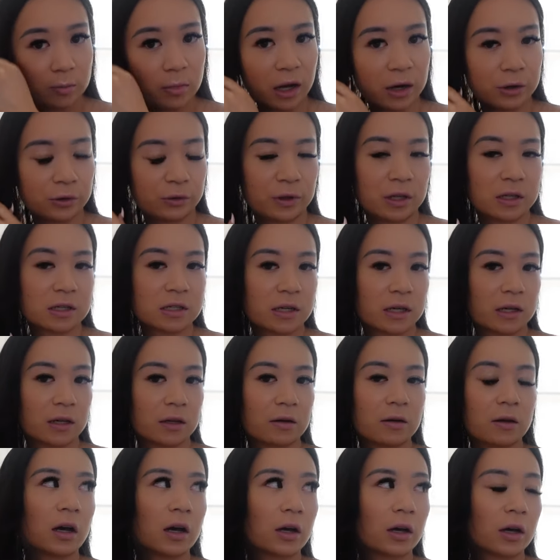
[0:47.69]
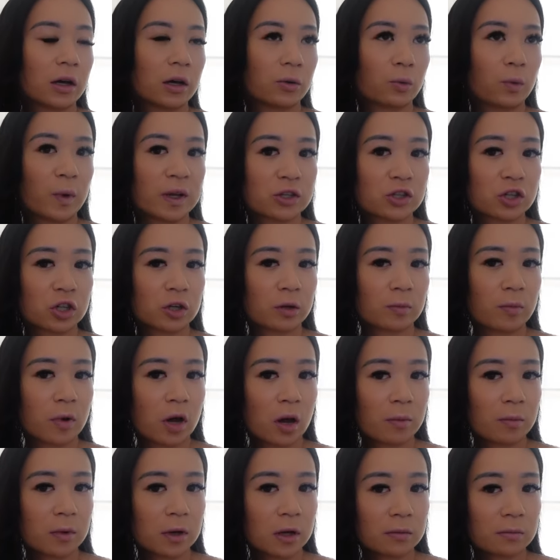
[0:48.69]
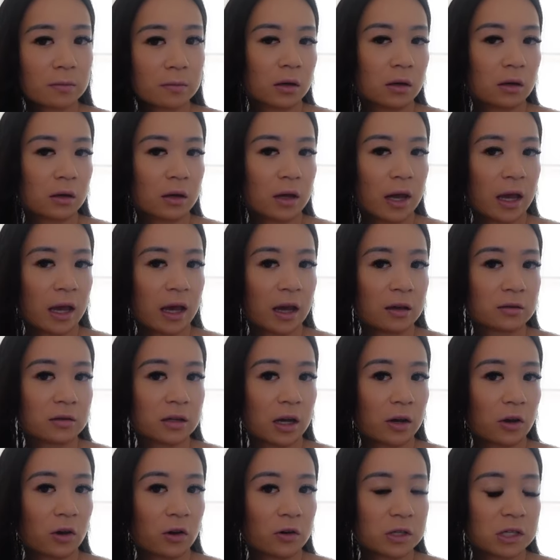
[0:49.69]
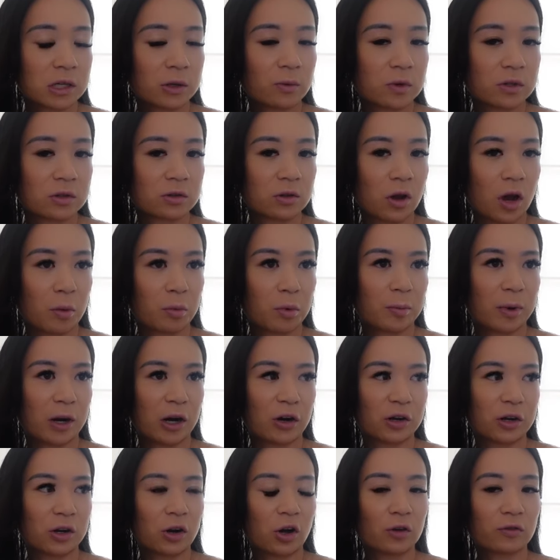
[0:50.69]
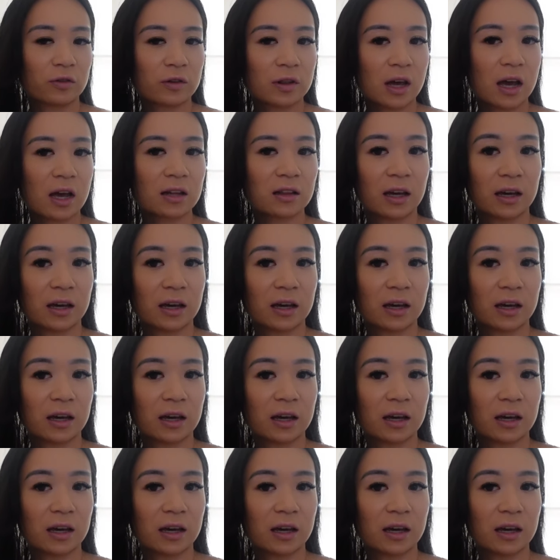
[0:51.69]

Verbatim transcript: I only did a winter pop-up and I honestly was not prepared at all for that.